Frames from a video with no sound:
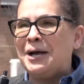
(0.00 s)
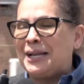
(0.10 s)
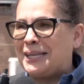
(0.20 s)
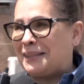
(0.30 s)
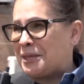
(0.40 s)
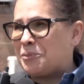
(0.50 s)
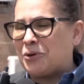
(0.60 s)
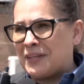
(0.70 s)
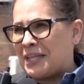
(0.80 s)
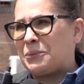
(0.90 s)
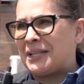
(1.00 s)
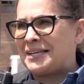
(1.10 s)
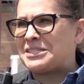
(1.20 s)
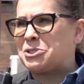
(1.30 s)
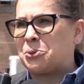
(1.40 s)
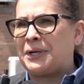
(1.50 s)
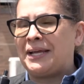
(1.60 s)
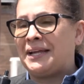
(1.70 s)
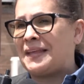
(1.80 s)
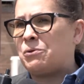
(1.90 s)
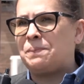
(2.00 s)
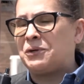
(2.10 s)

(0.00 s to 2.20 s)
let them know that they would like to donate, and that would be